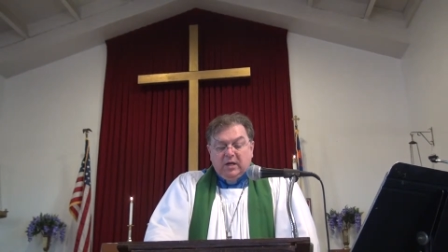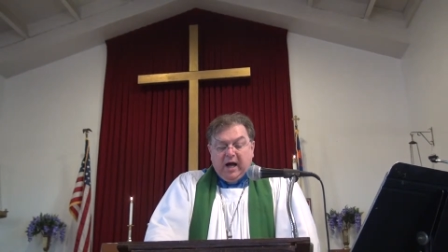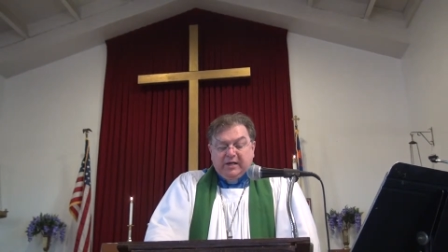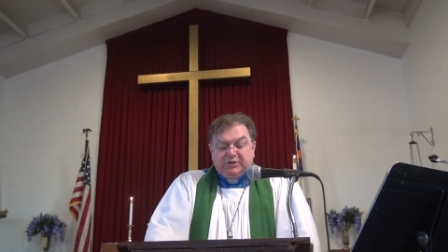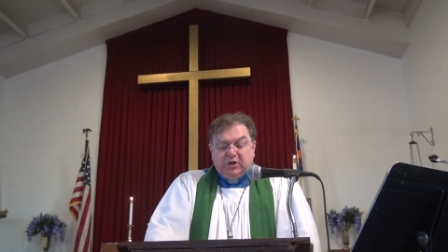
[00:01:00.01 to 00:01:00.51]

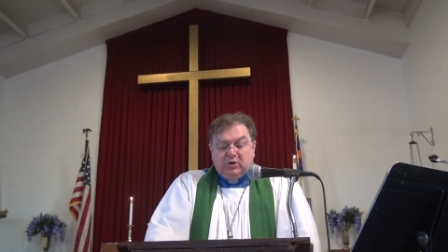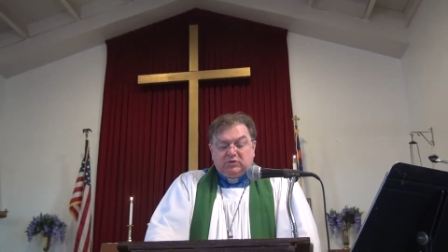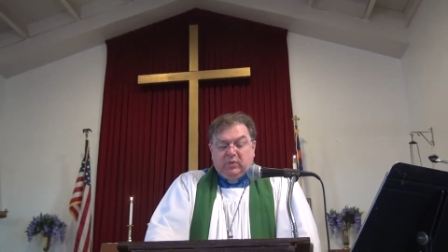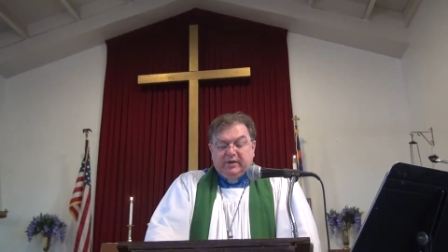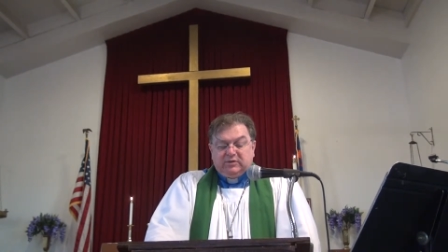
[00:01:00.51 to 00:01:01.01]
God chose
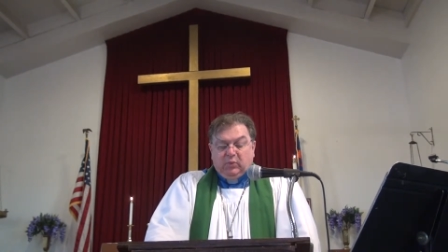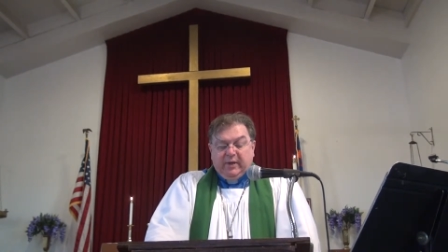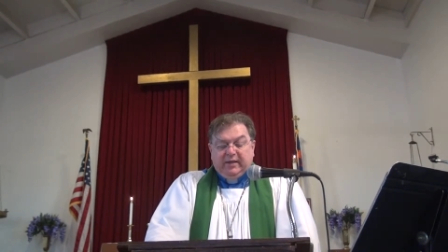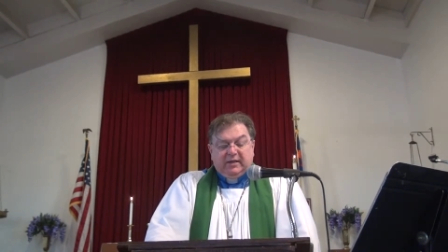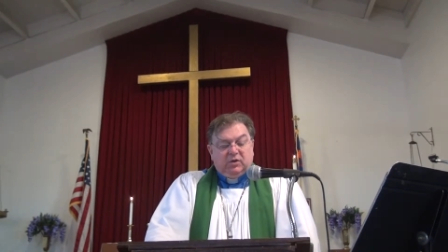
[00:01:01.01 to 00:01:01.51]
what is
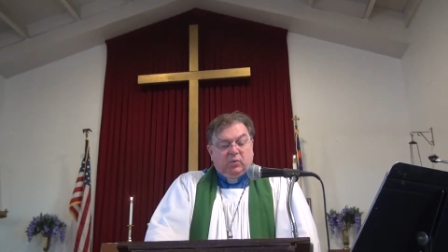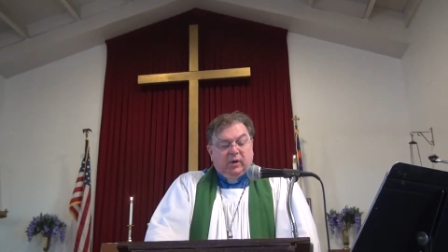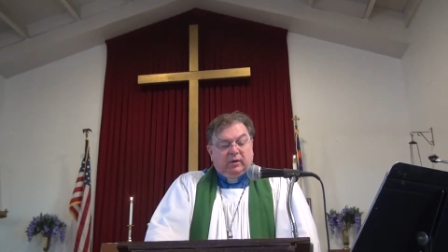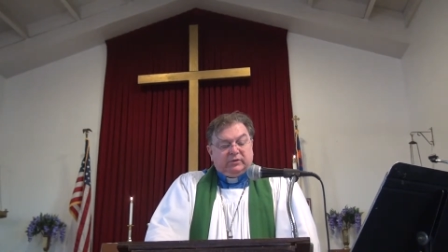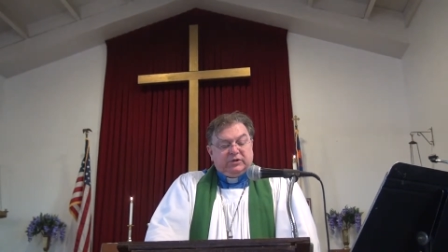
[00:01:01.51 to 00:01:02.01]
weak in the
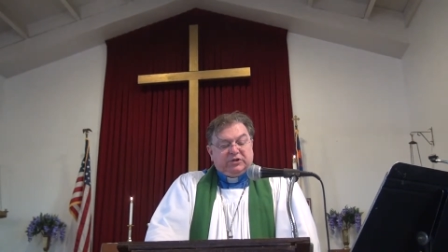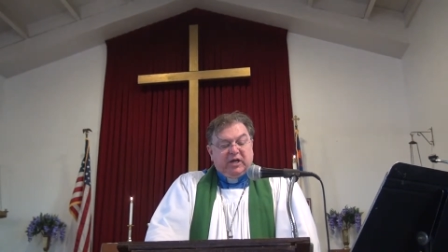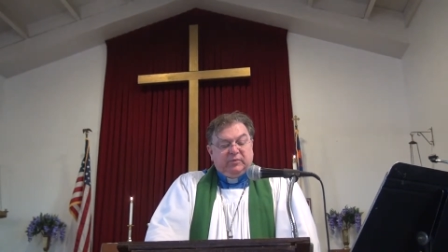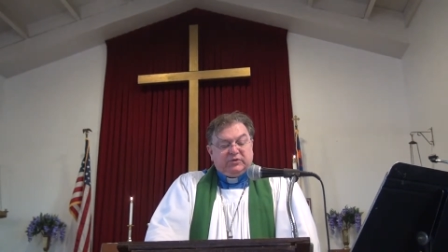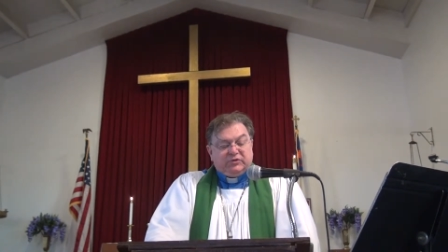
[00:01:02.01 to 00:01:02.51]
world to
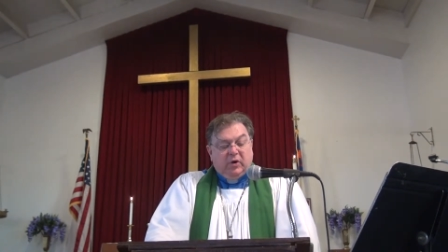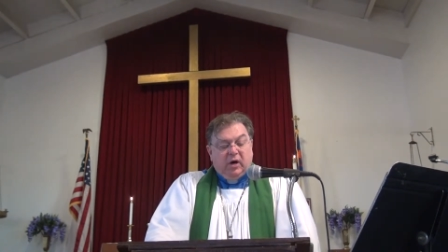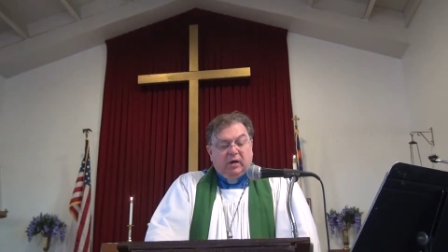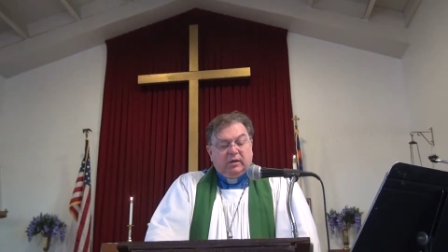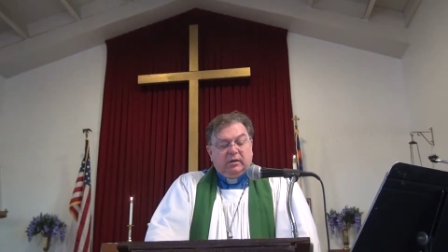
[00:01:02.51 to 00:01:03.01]
shame the
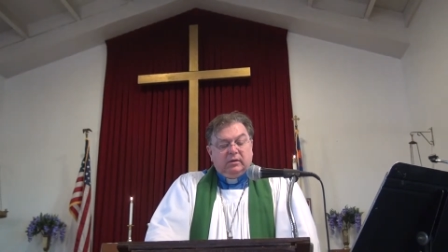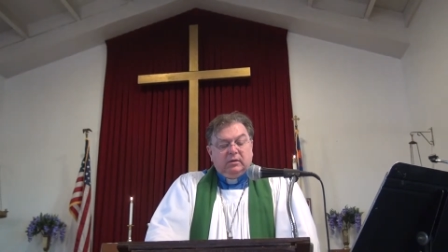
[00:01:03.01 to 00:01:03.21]
strong.